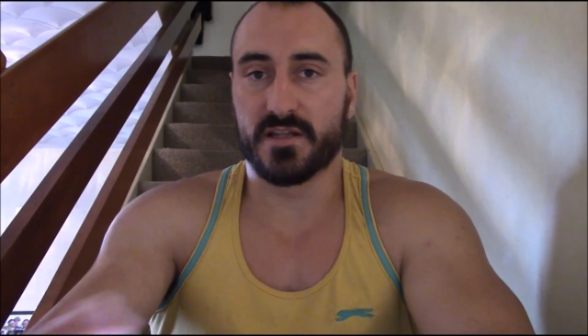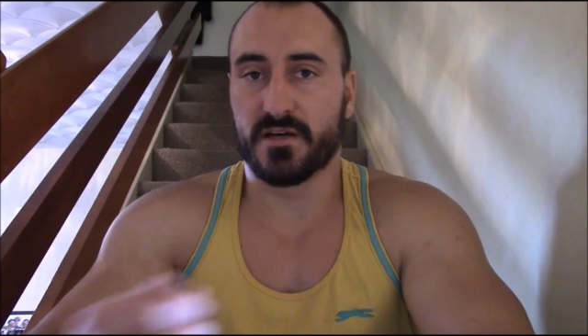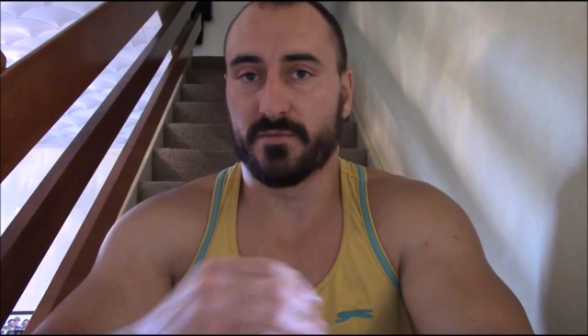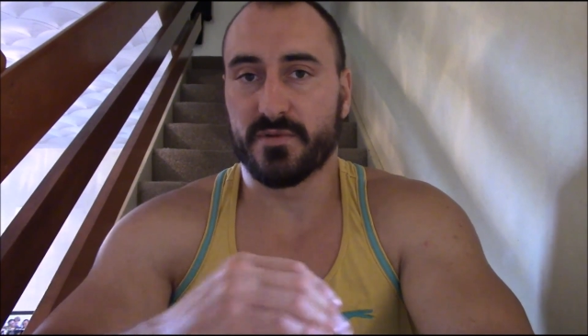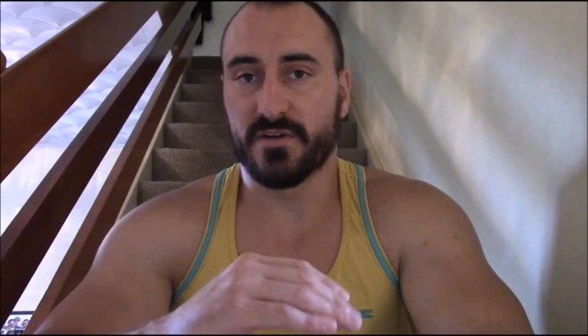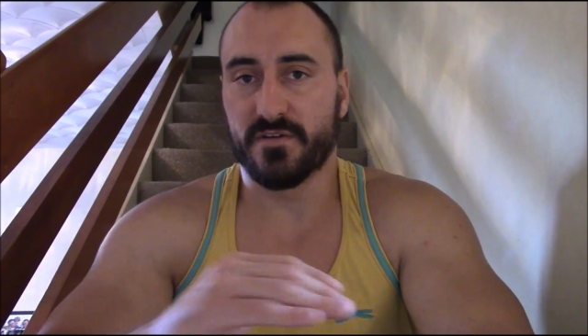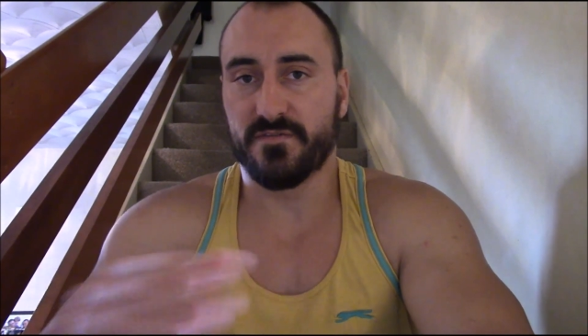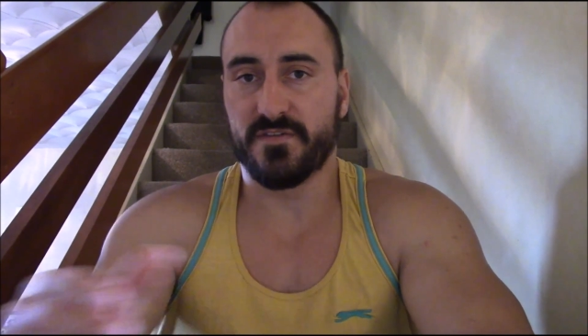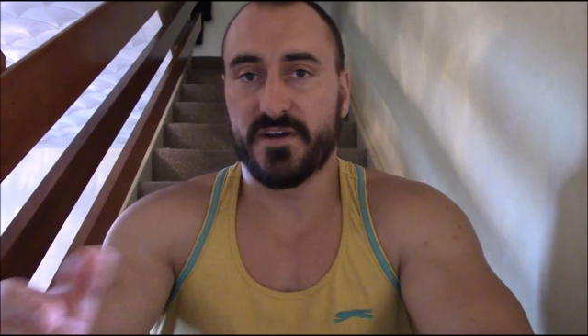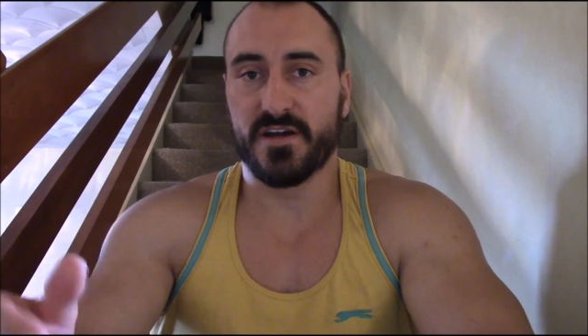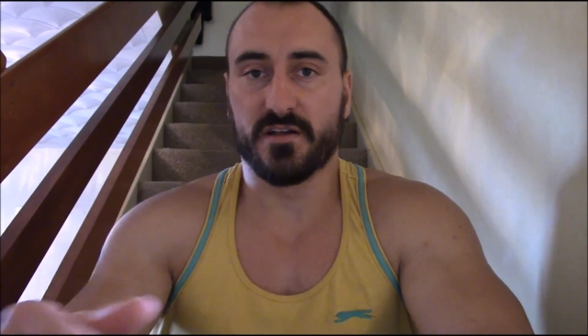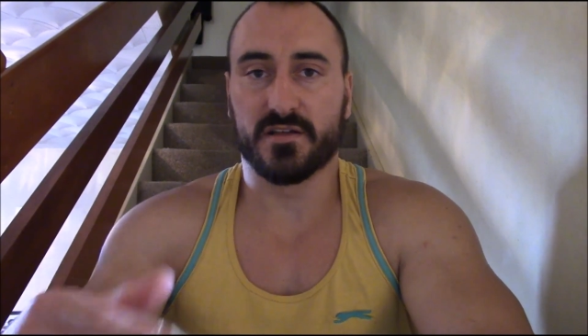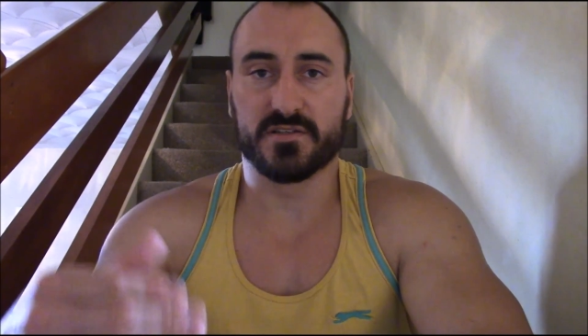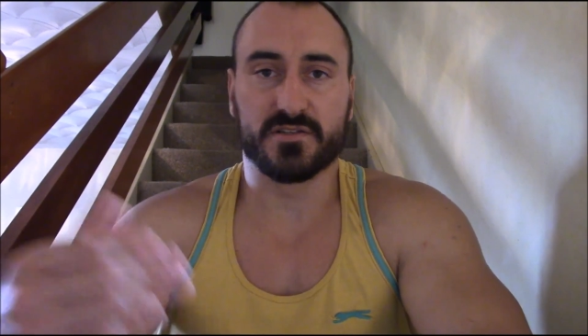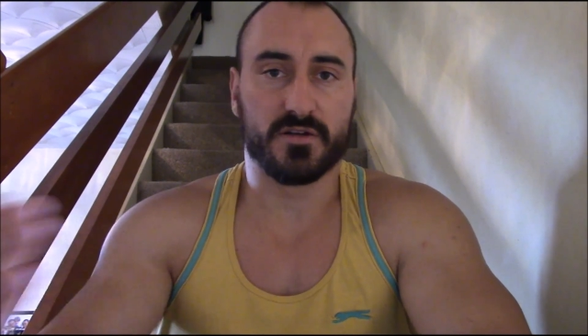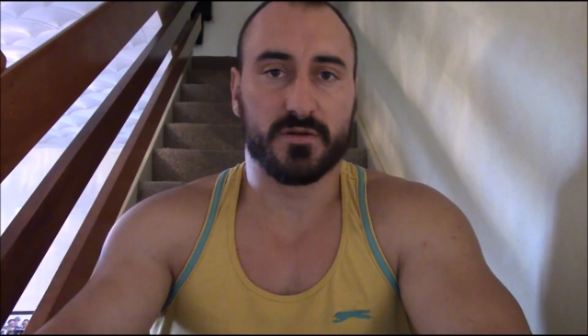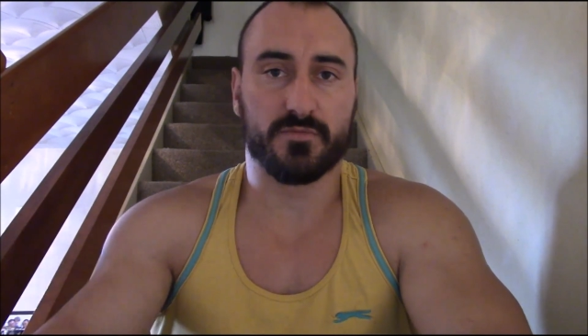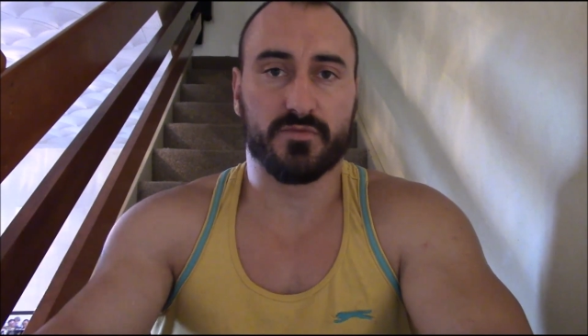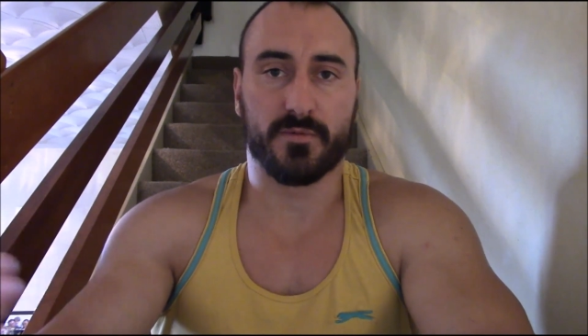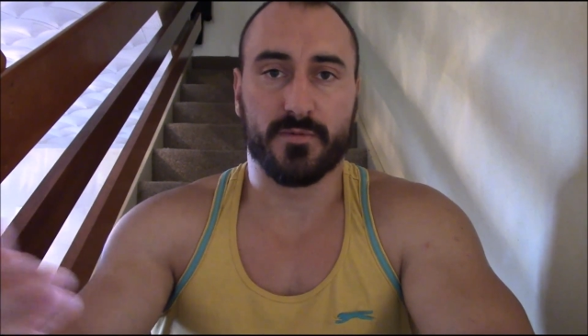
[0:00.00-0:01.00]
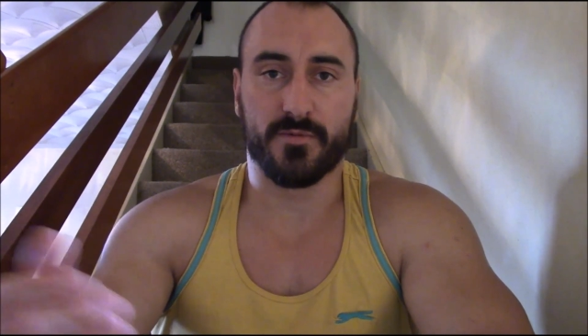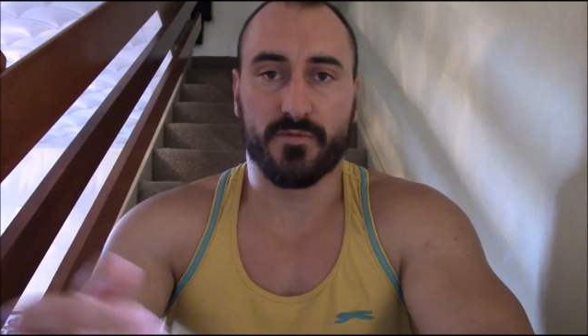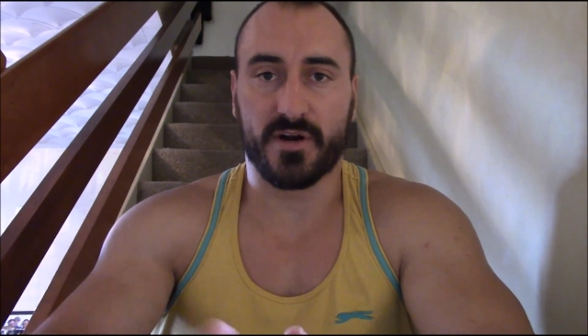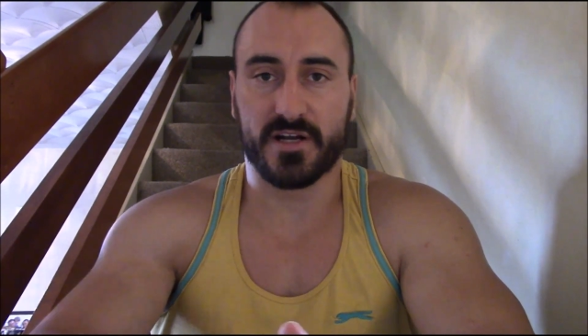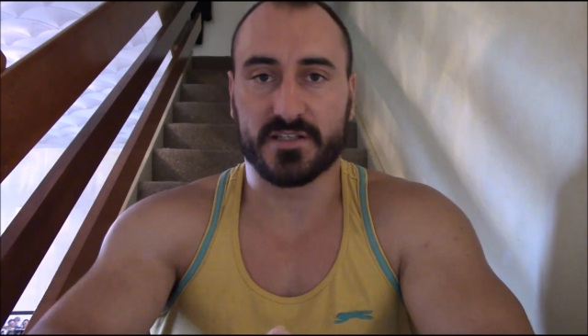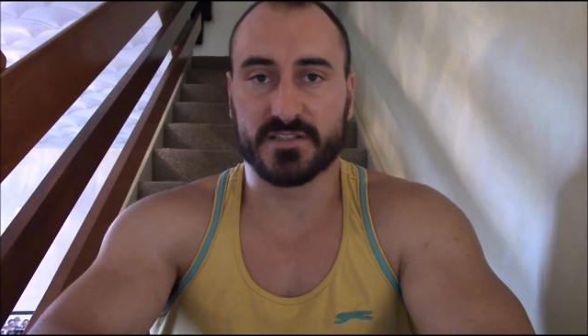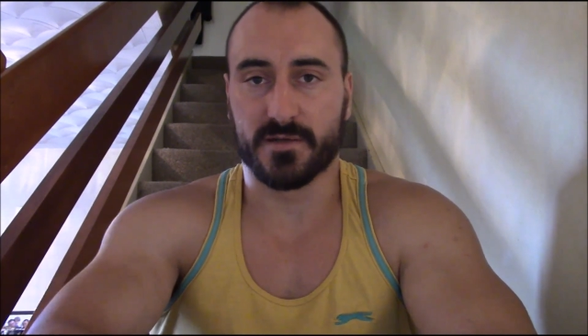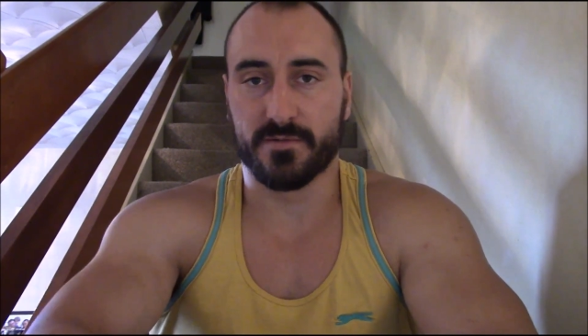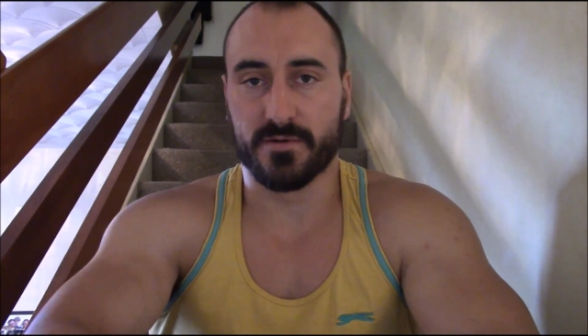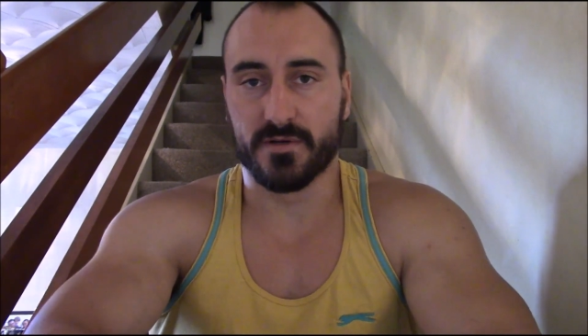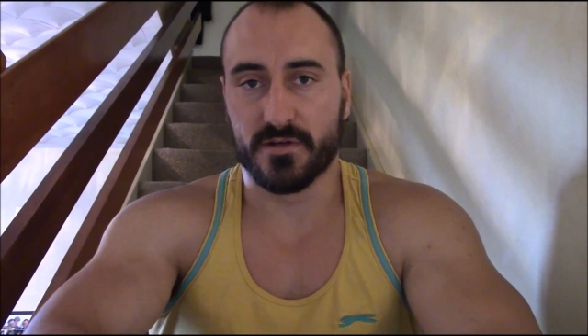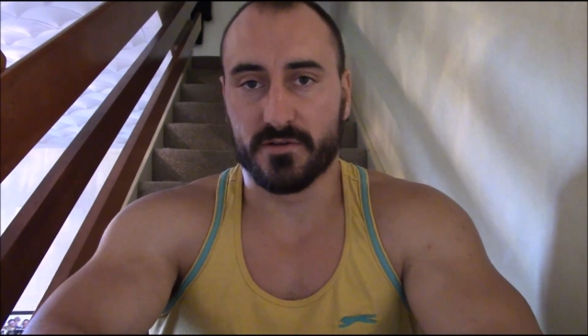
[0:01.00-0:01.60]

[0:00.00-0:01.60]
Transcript: that'll be a fail. It's not a proper press-up.